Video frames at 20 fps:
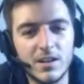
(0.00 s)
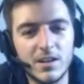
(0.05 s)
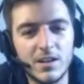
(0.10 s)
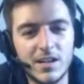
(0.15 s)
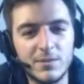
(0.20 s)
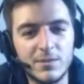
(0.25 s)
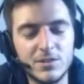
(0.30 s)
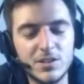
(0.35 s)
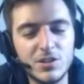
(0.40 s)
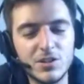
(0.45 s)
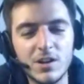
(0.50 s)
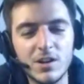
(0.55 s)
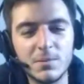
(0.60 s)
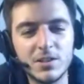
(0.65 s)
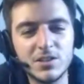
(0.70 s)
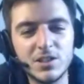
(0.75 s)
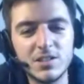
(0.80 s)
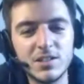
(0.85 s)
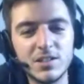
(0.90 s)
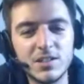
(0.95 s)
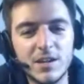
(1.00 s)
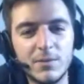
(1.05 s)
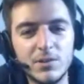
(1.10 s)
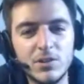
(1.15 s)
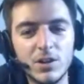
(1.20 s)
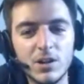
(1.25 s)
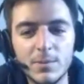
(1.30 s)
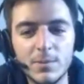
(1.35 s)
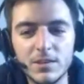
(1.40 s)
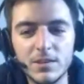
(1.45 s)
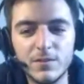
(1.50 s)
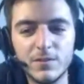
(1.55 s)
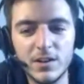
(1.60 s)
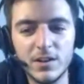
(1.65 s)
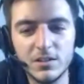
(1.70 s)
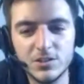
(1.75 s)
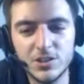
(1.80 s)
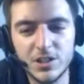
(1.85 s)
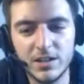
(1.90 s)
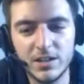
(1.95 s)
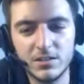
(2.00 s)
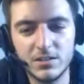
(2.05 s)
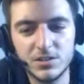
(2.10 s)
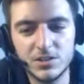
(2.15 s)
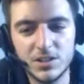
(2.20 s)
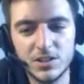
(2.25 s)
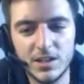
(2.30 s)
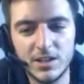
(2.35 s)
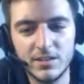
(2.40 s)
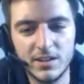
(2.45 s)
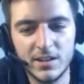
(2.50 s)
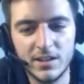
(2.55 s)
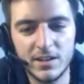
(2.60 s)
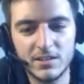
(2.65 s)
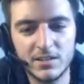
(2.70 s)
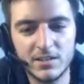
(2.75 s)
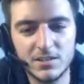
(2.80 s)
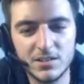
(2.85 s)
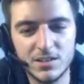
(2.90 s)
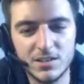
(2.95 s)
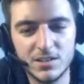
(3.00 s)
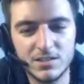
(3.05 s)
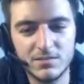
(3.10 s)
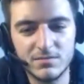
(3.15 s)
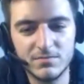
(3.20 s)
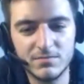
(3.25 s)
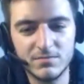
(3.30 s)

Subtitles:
Okay. Can we just talk? Can we talk about the final challenge and like just